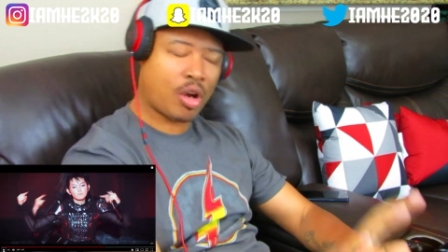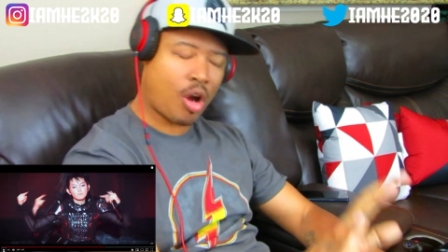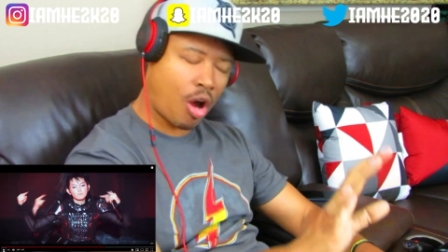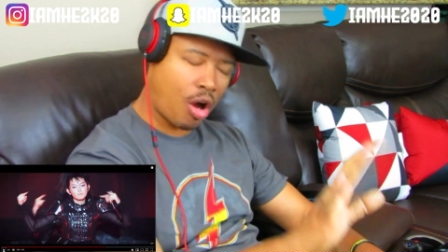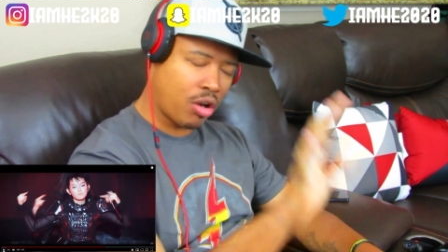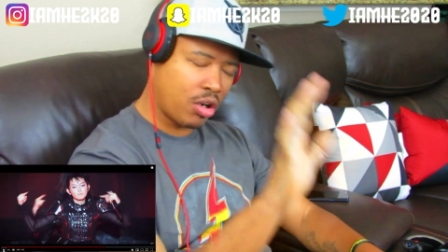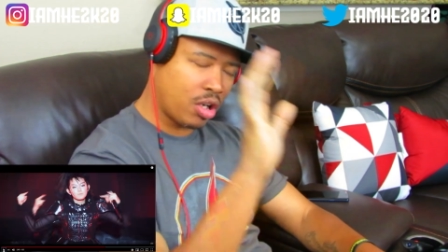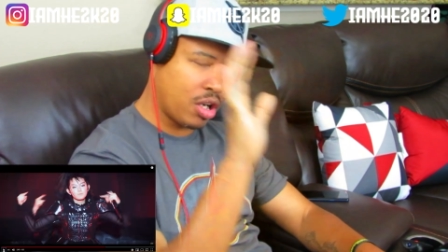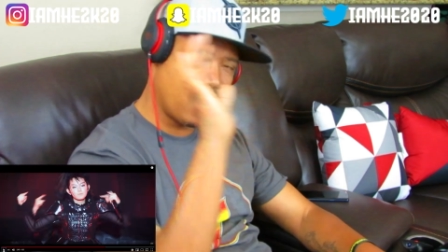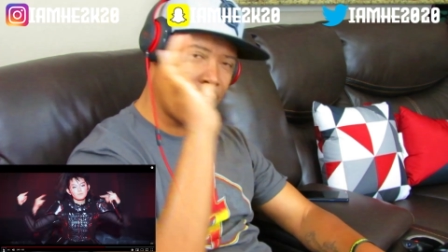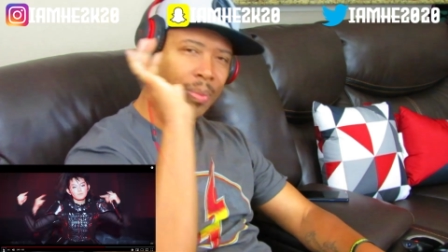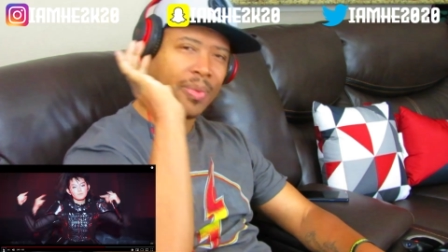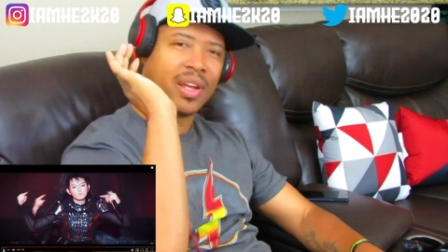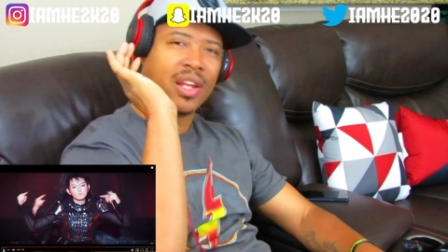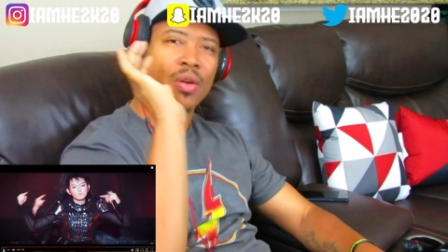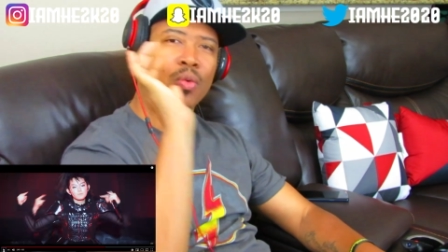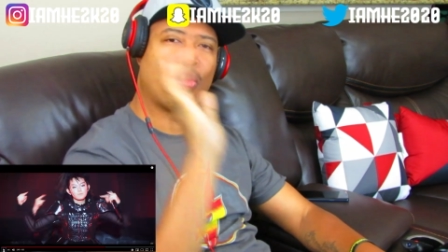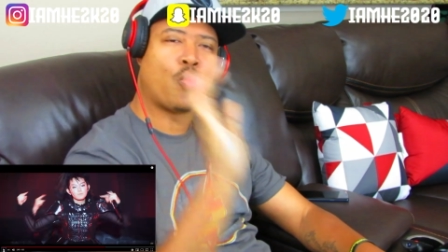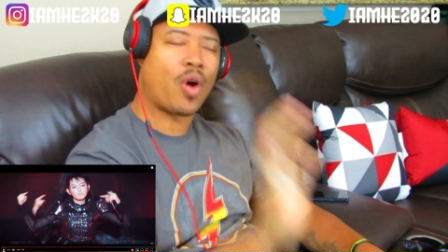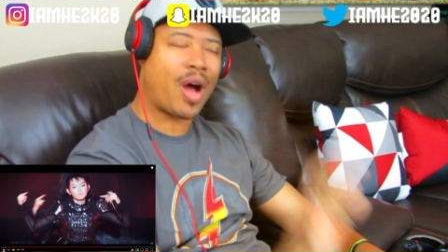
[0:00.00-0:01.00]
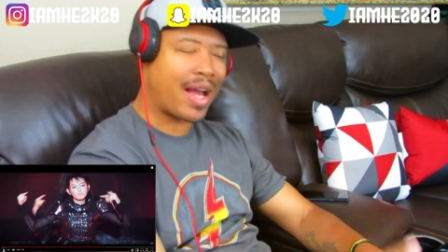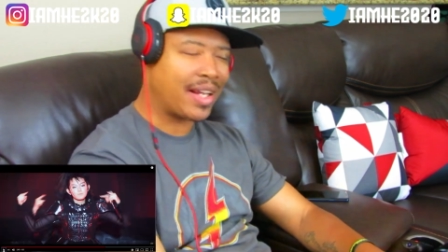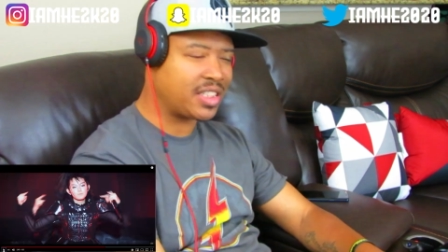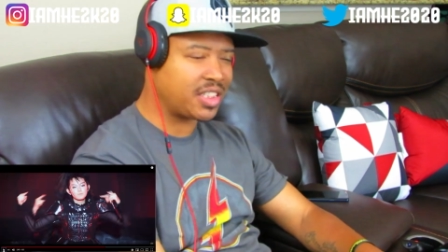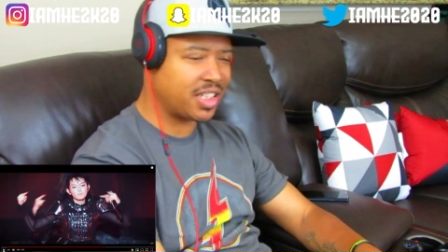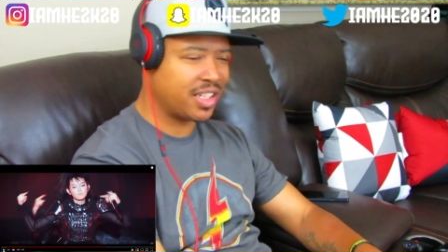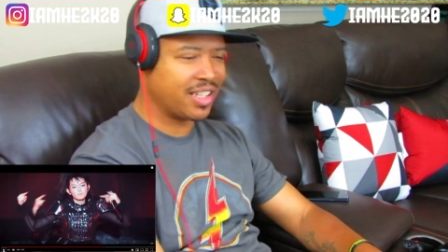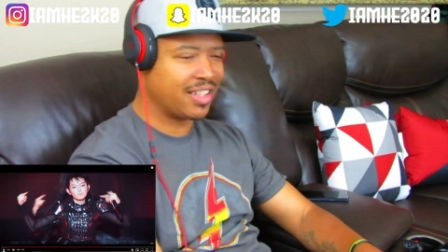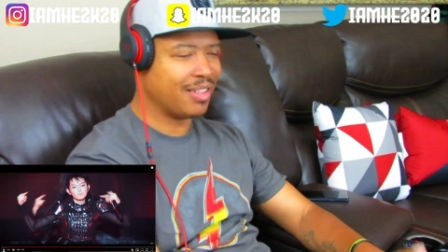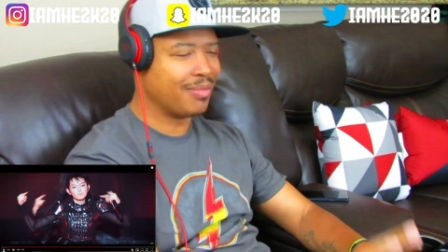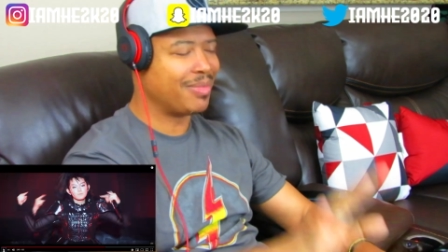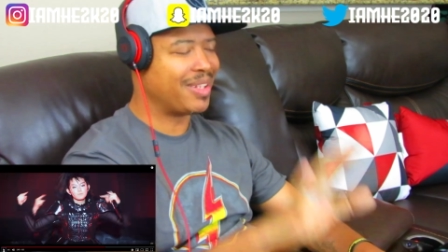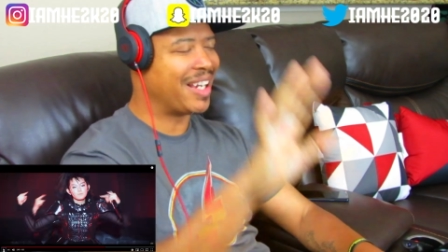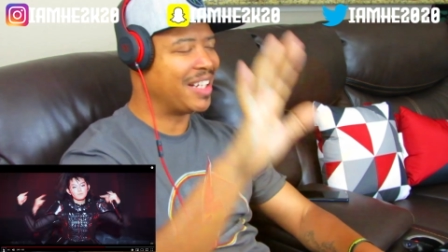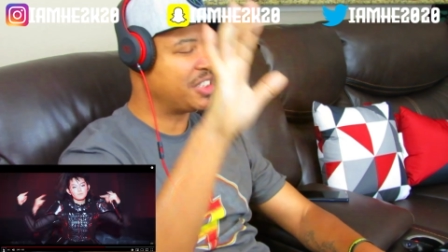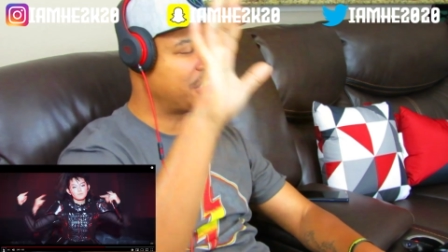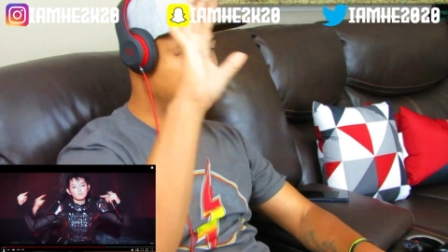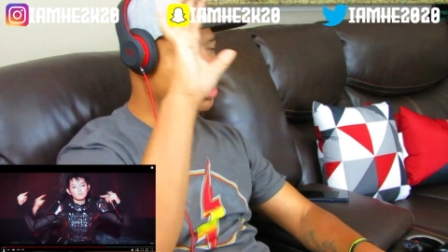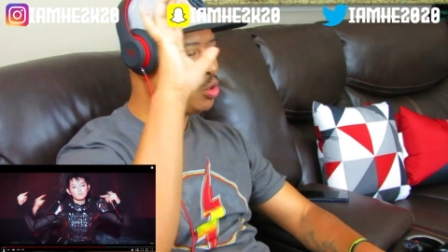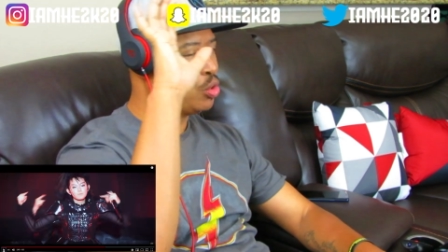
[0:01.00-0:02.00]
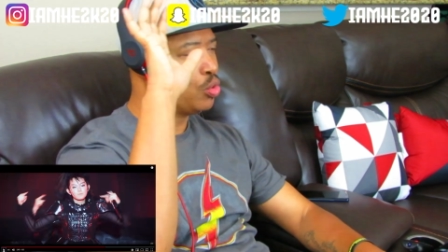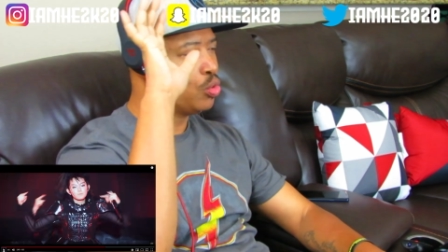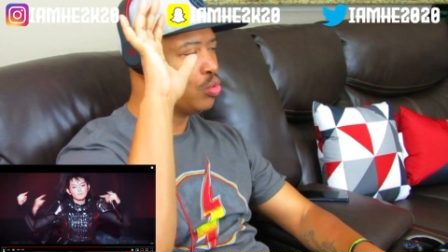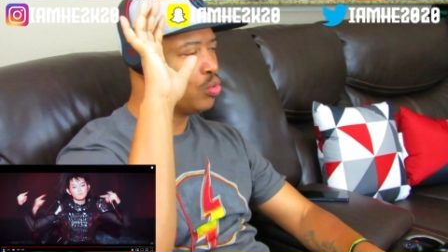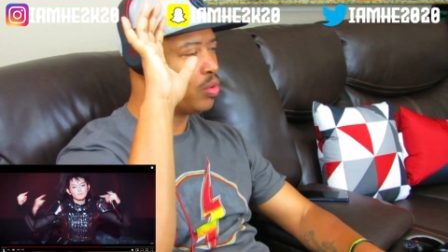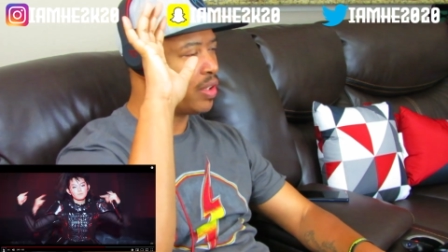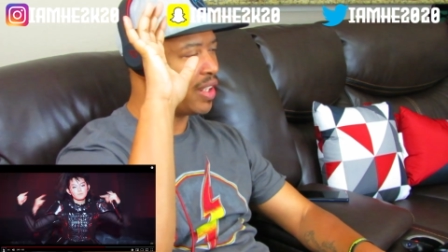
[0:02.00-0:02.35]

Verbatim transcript: caught up in watching them that you